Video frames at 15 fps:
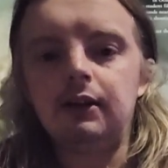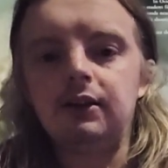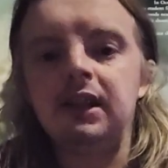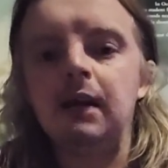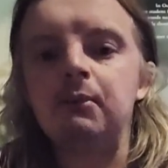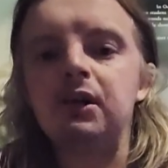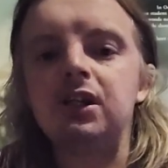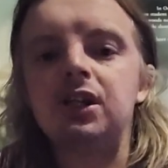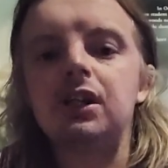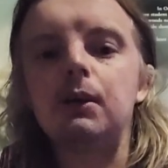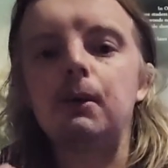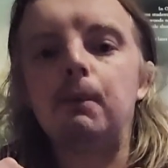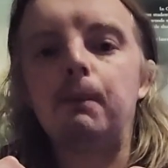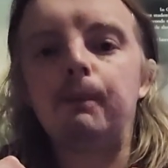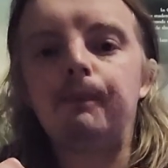Damaged
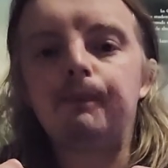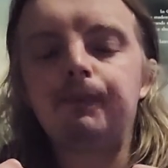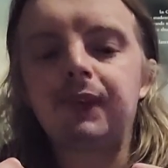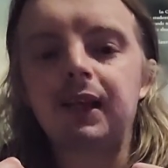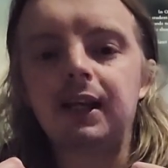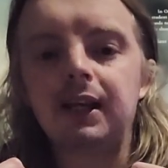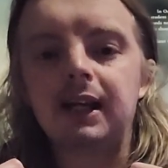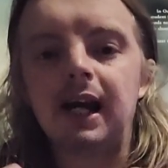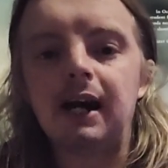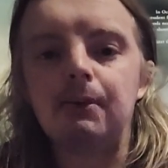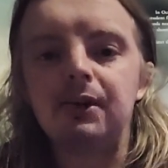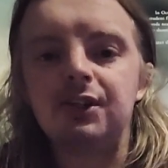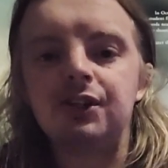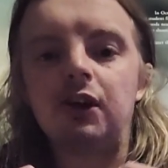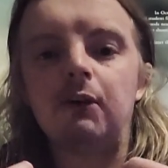
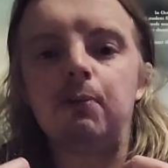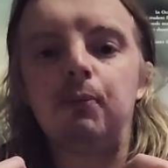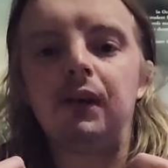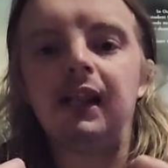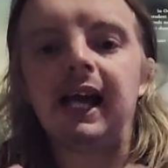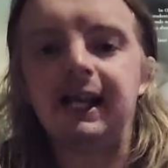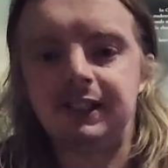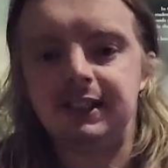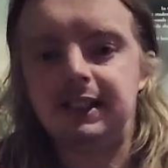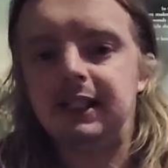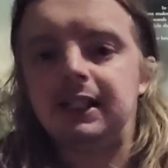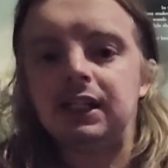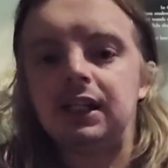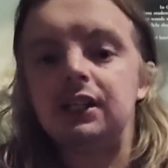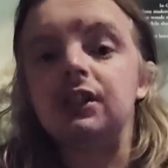garbage of
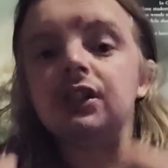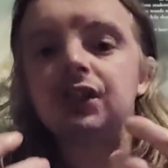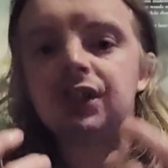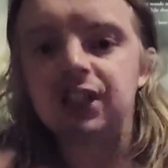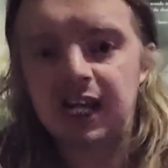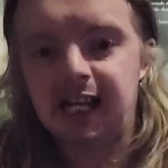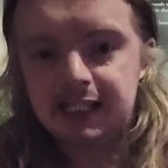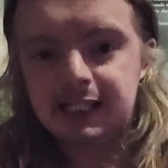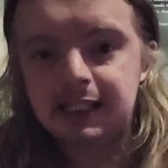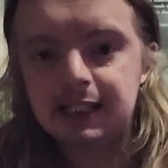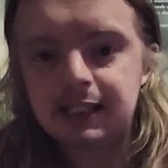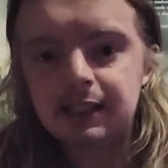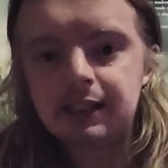plastic shit.